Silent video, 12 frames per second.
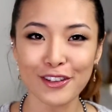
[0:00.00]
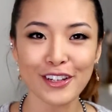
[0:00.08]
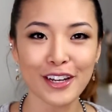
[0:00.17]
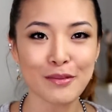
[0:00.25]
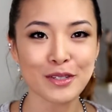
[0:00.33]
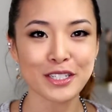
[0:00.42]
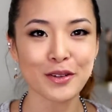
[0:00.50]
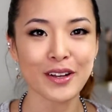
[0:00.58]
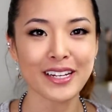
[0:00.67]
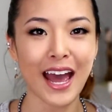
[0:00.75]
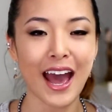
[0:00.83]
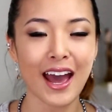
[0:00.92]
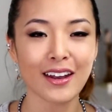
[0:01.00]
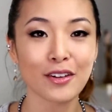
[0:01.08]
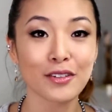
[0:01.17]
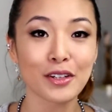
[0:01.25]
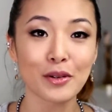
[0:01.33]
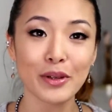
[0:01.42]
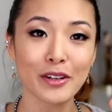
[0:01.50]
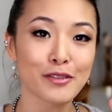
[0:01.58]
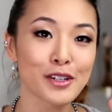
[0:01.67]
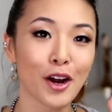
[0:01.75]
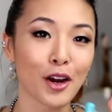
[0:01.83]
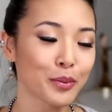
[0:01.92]
the look, I'm just going to add a little bit
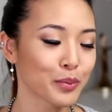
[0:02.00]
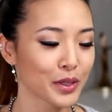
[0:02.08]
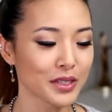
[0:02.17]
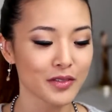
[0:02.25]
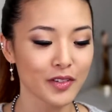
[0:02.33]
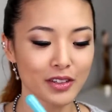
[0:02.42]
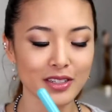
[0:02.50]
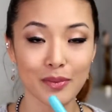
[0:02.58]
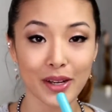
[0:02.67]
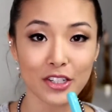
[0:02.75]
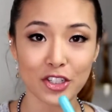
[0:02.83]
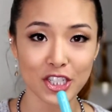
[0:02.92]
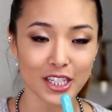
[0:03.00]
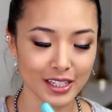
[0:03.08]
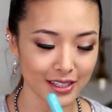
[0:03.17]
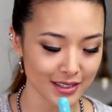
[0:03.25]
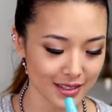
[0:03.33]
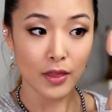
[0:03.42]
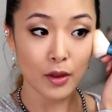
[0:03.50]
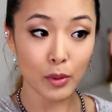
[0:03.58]
of Tarte Blissful to my cheeks.